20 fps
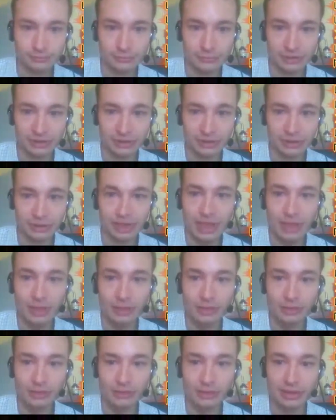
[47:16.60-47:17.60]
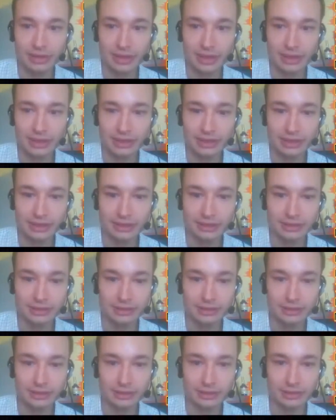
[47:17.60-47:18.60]
So now it's
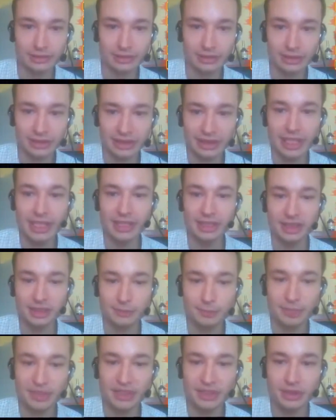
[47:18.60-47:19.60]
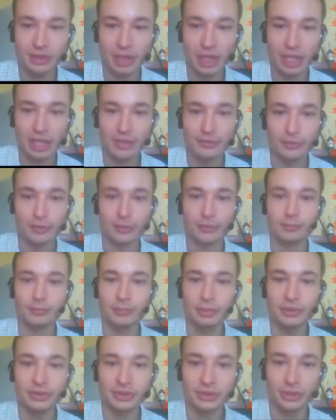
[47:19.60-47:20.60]
the HPs you have
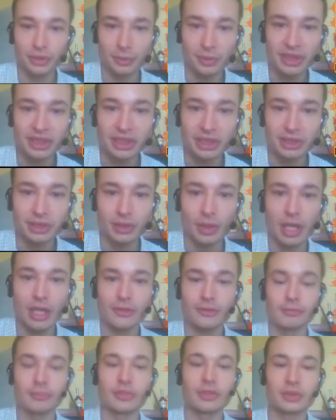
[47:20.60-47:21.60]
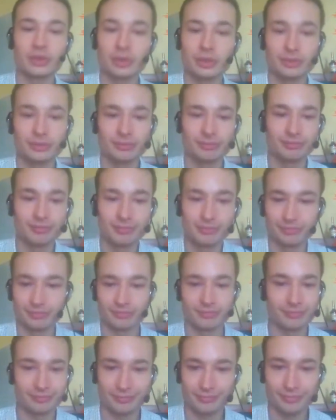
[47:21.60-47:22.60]
plus the regen you have, but
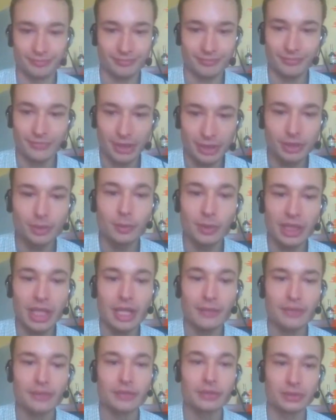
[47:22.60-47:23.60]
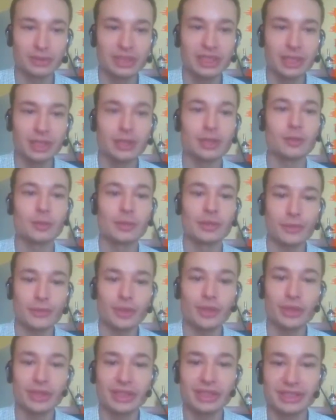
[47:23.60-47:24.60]
you will have to deal with
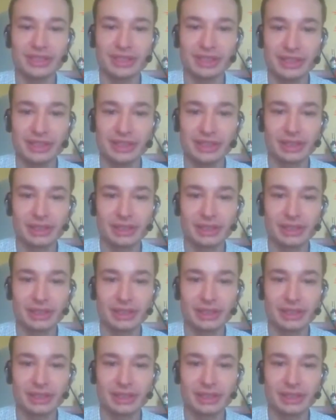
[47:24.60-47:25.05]
only this.